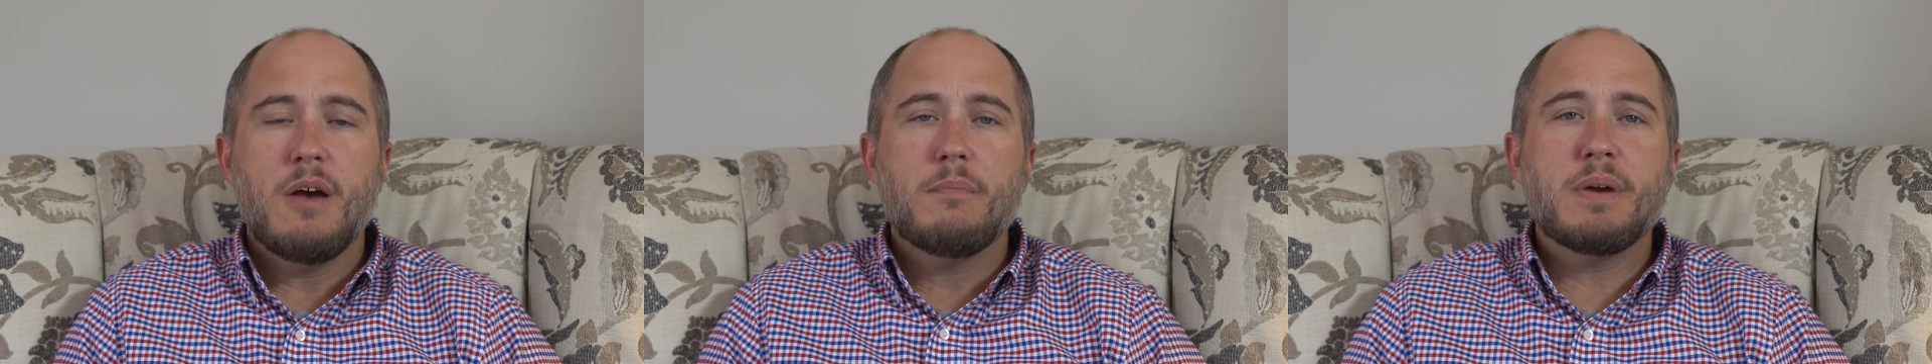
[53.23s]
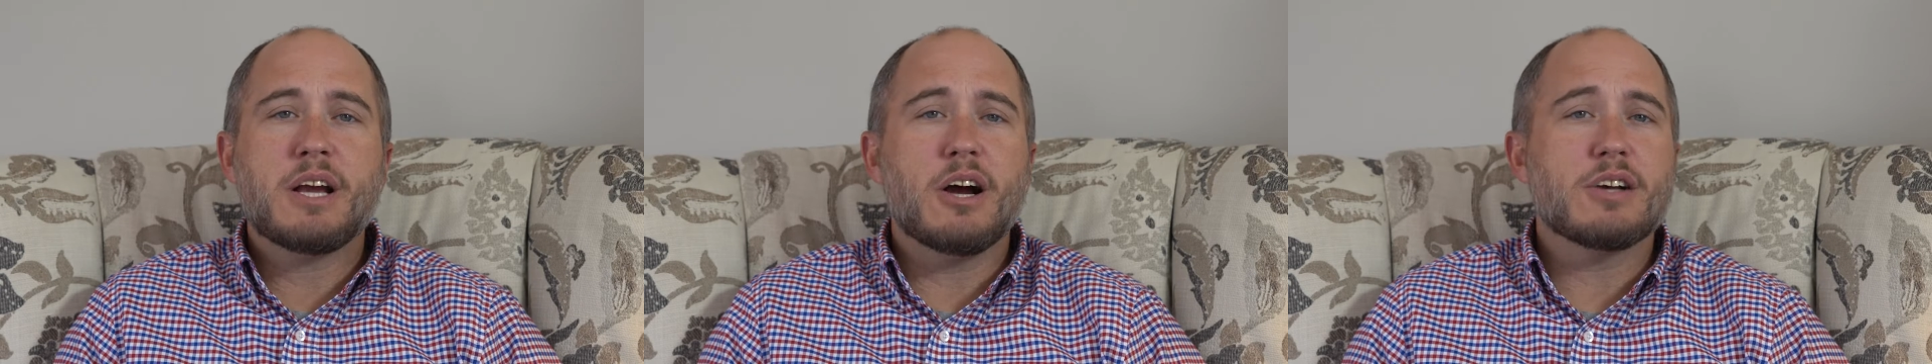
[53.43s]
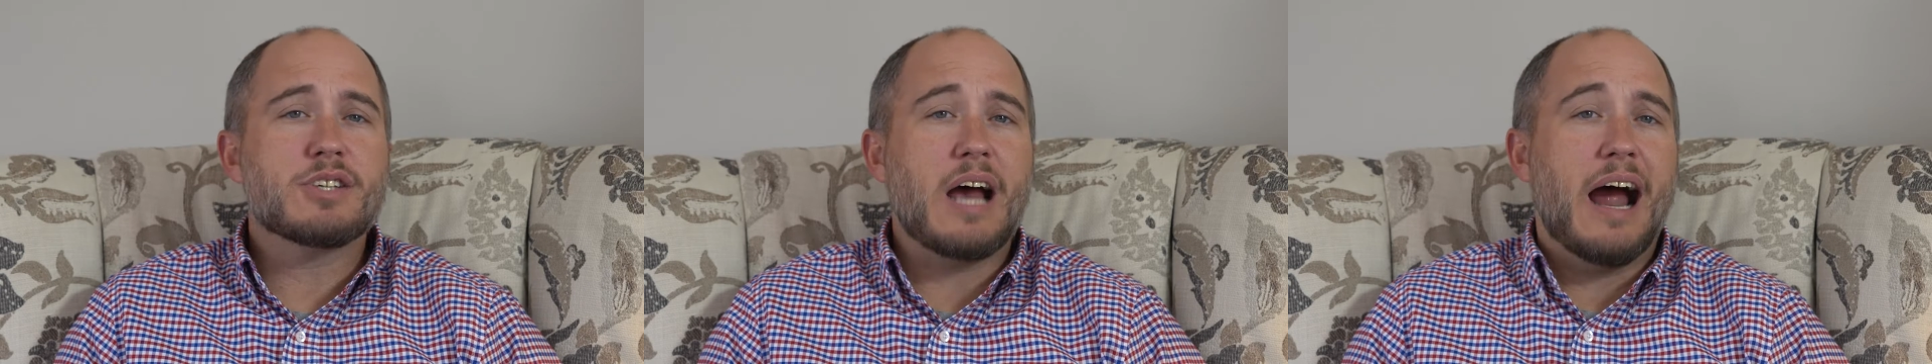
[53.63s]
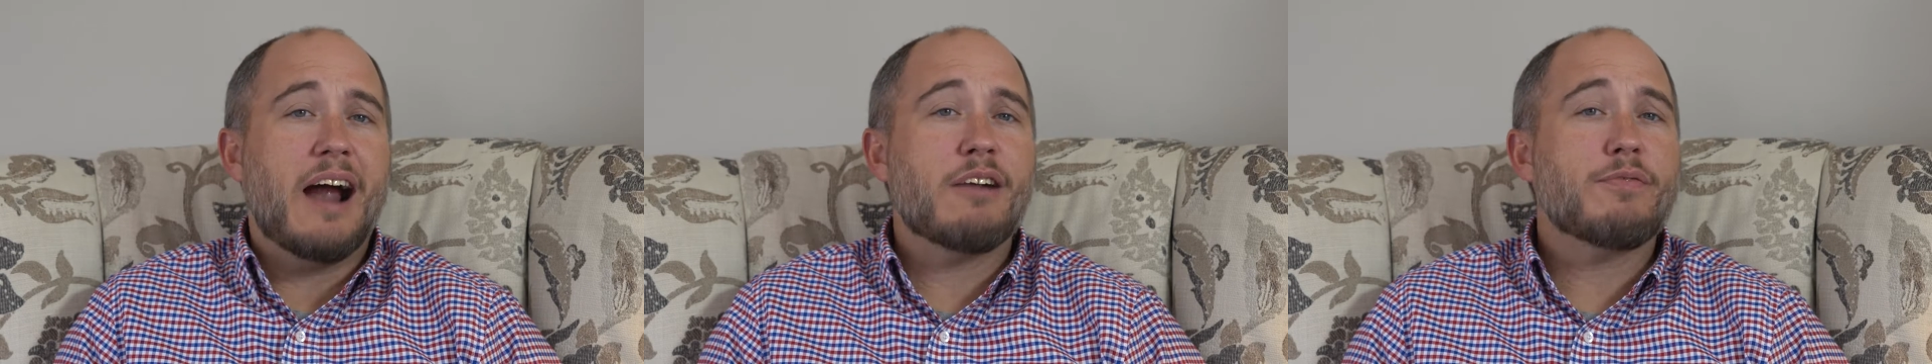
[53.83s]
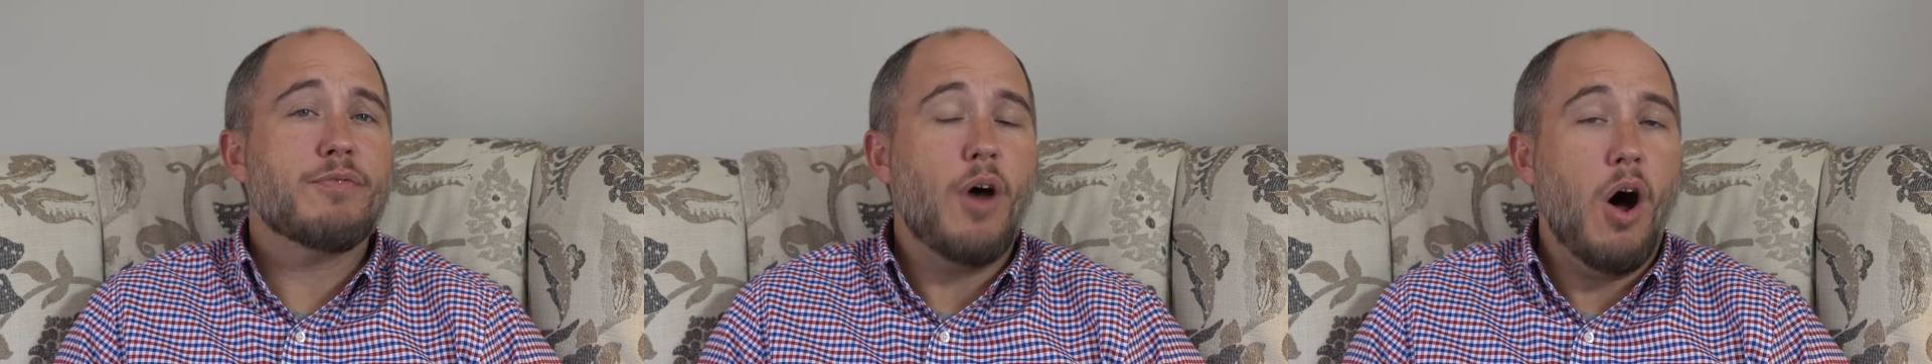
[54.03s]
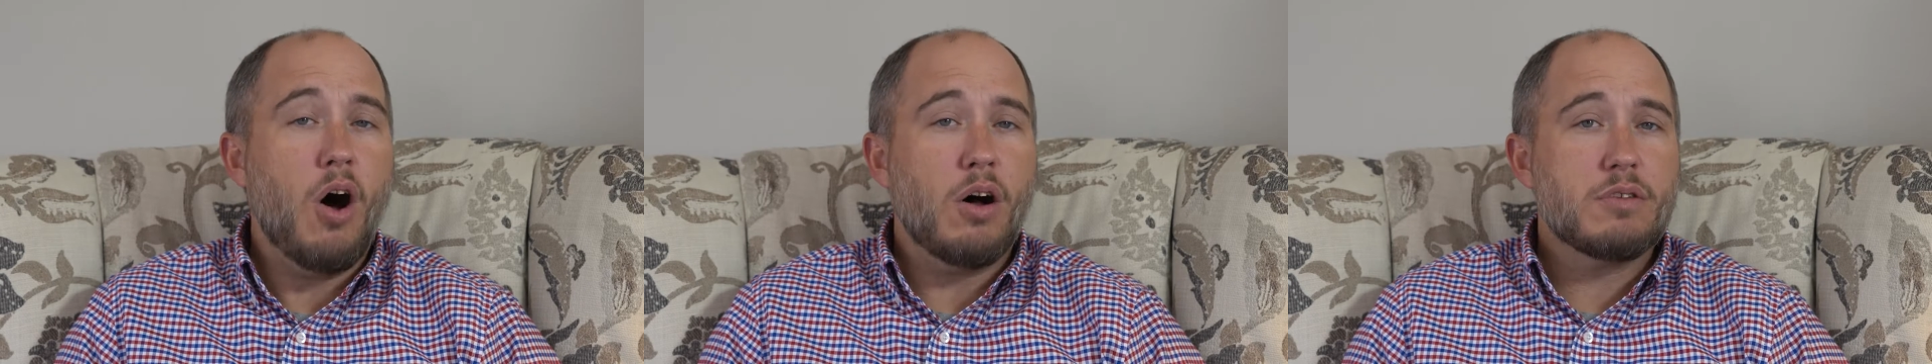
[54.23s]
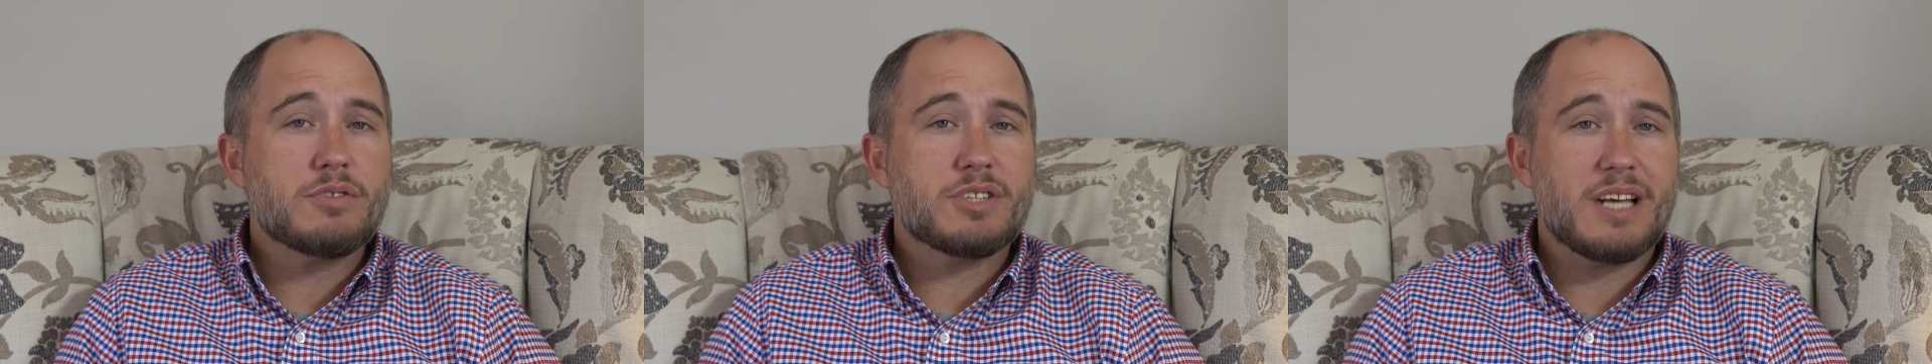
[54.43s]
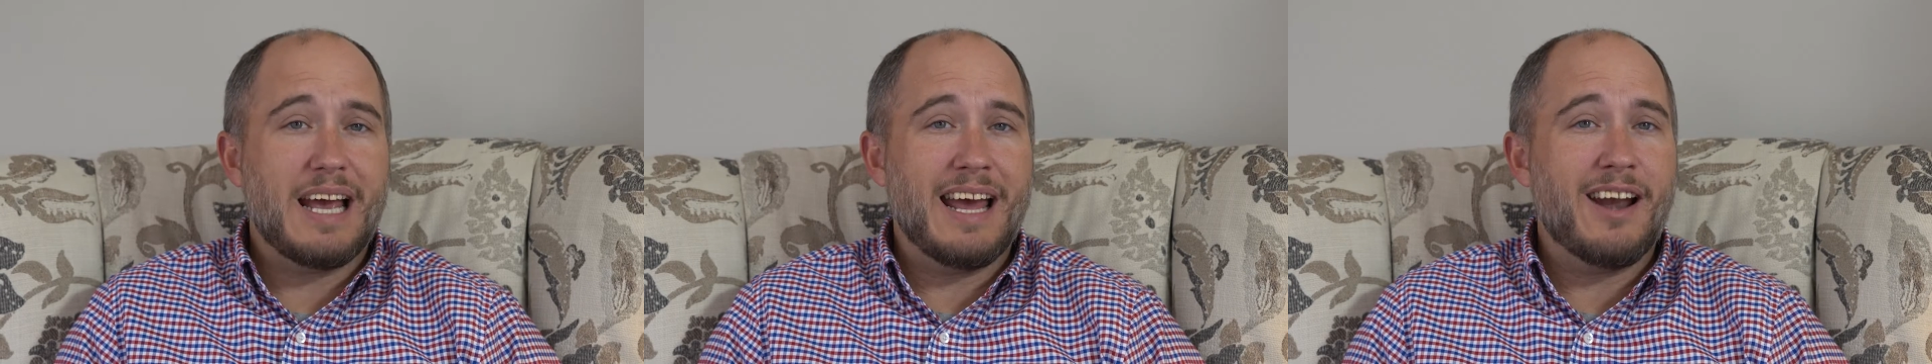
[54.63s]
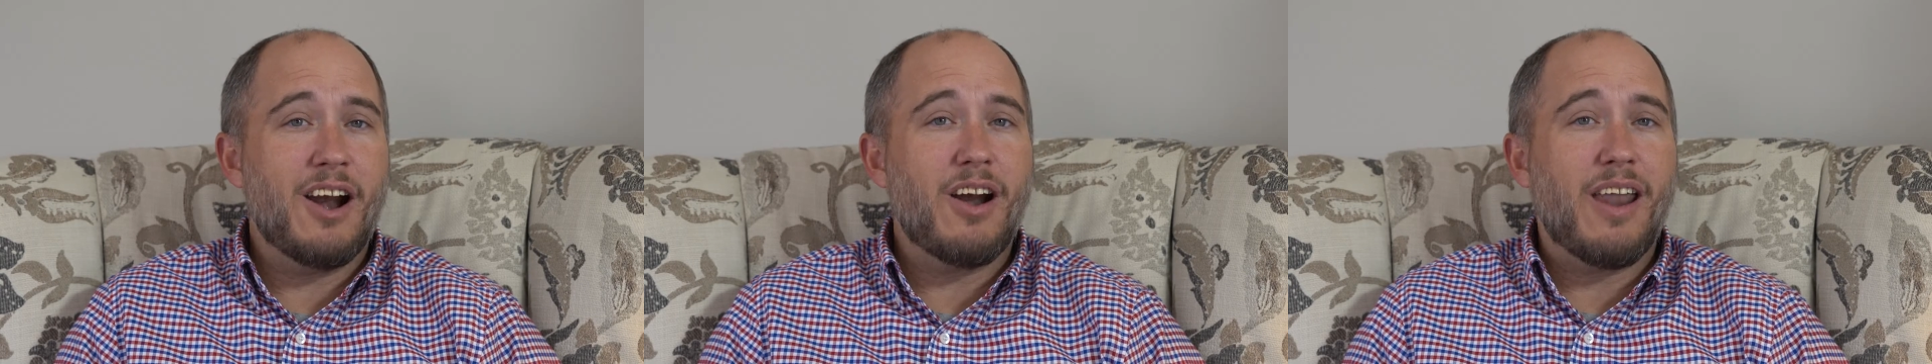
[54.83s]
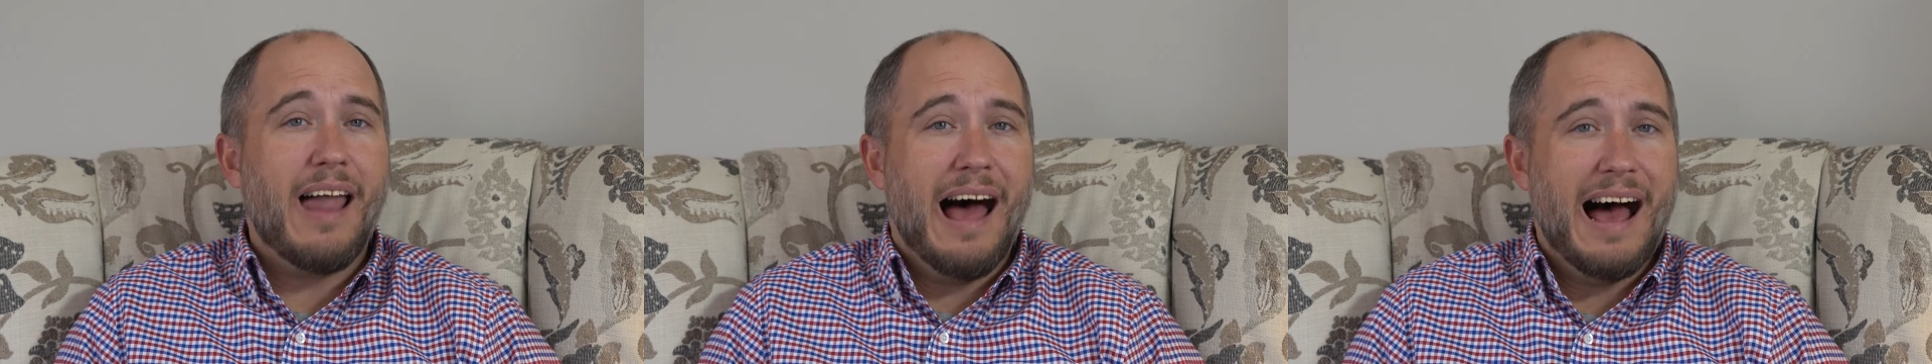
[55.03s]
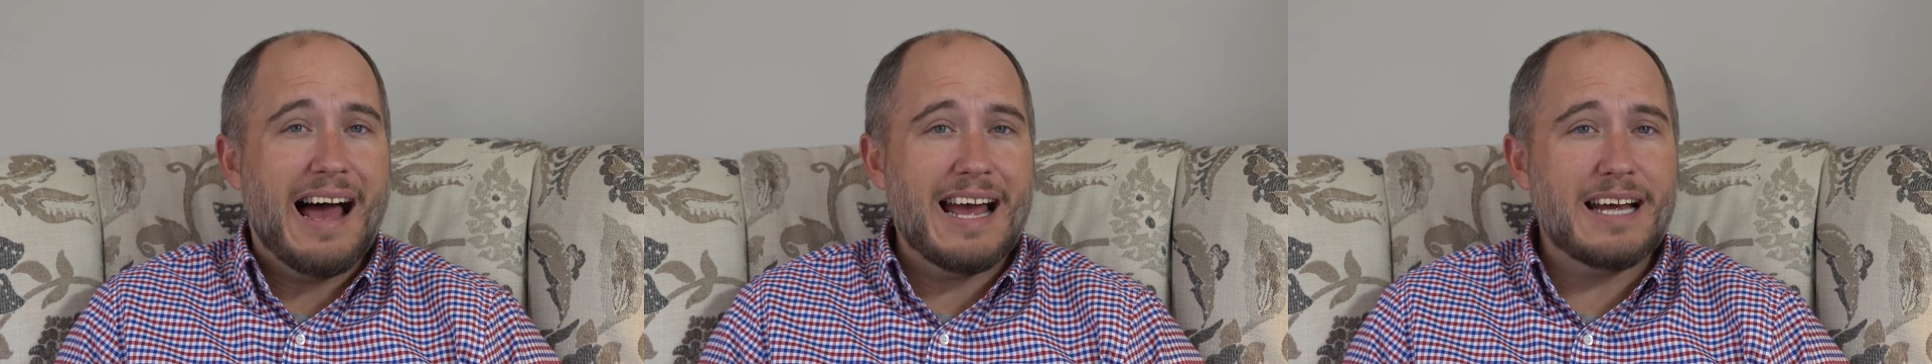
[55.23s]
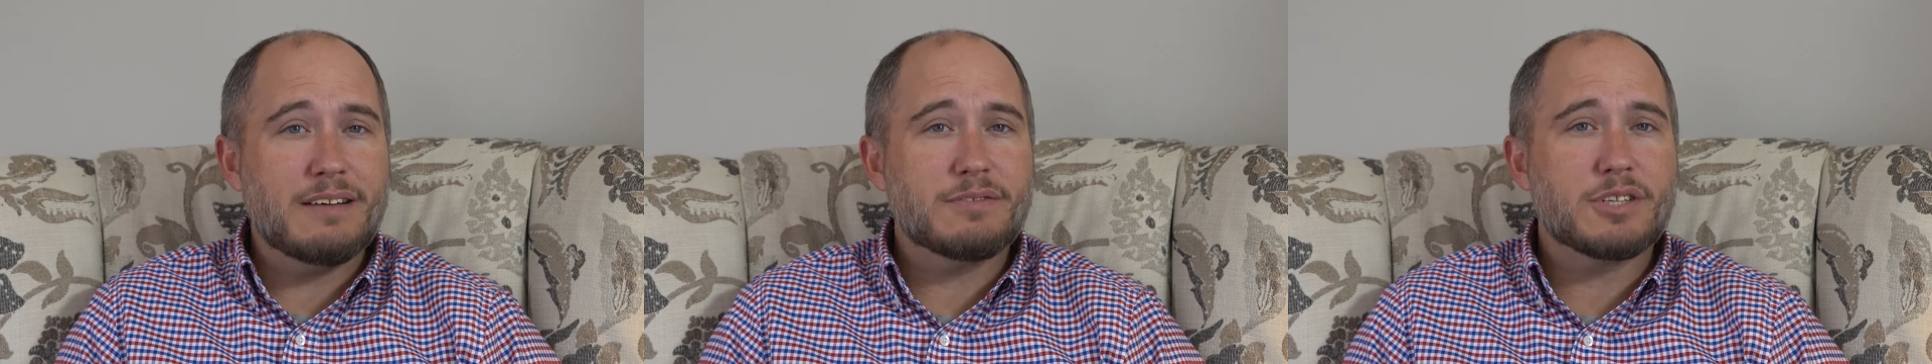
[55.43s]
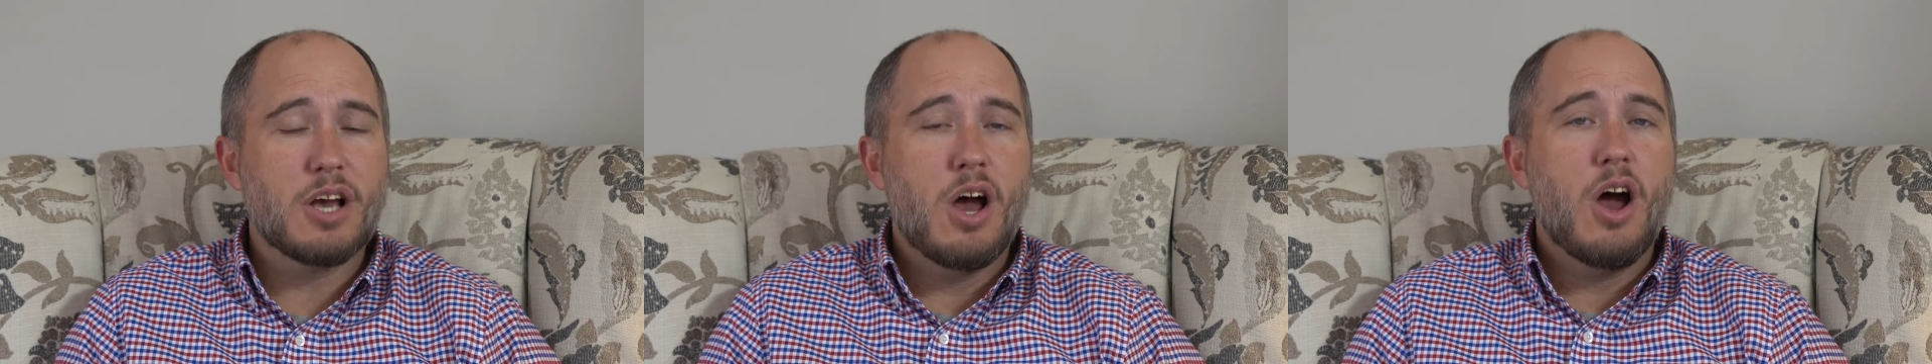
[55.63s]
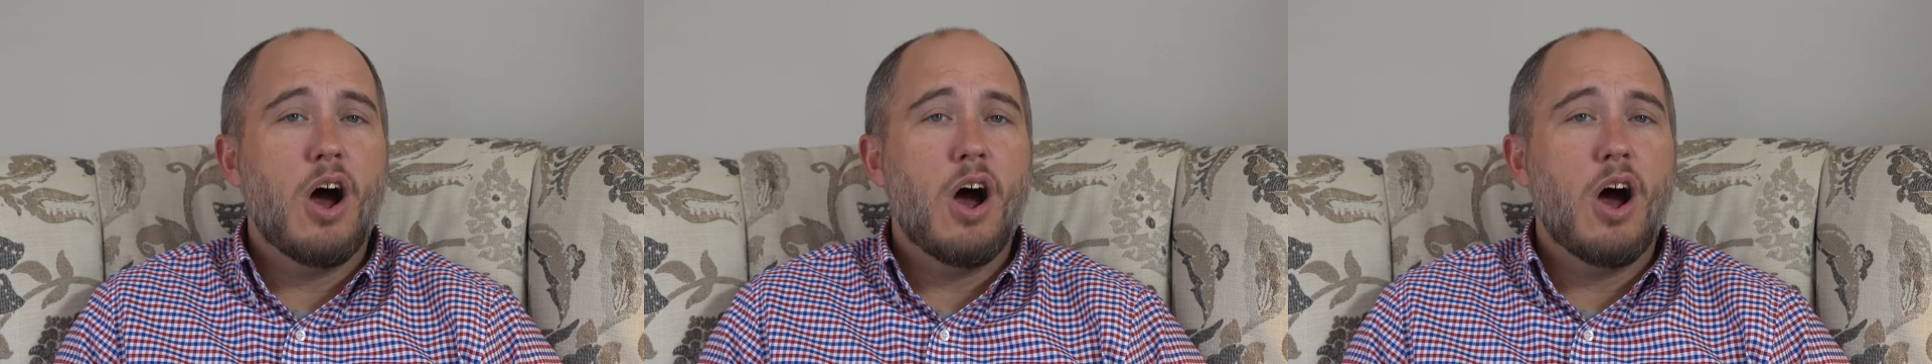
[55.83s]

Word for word: because our thoughts and our lives